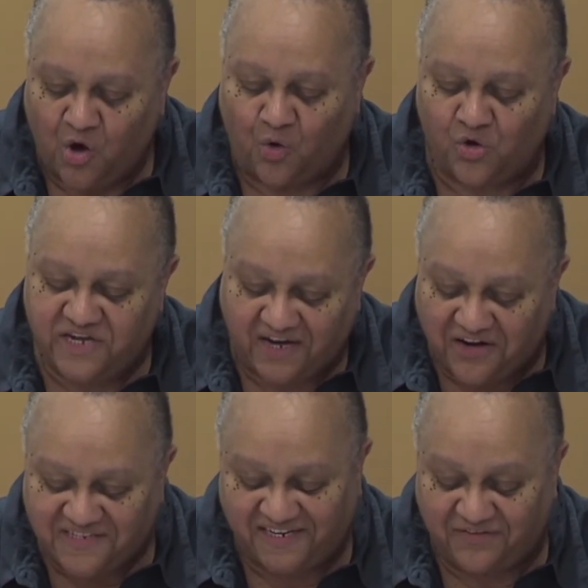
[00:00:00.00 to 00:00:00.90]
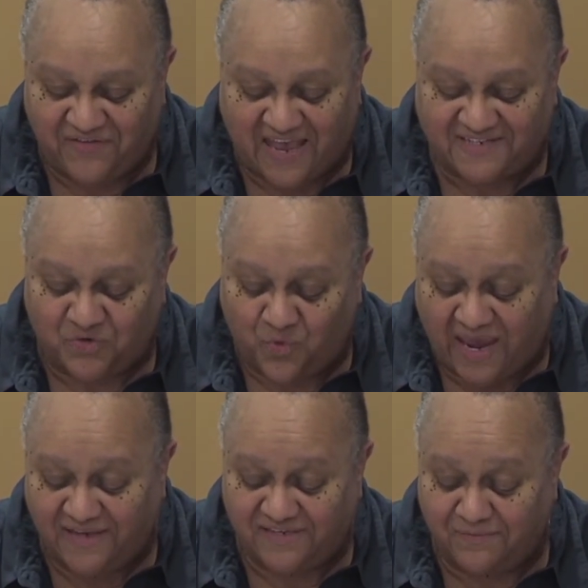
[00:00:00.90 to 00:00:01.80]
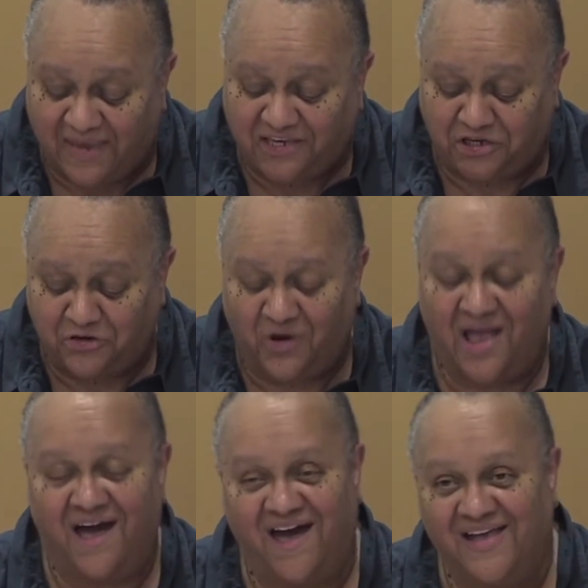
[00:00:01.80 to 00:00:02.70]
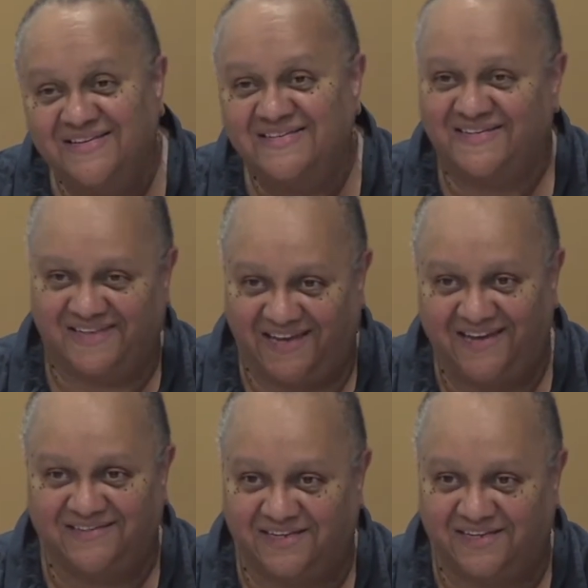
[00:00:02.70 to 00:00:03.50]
or narrative as a way to make you unsee,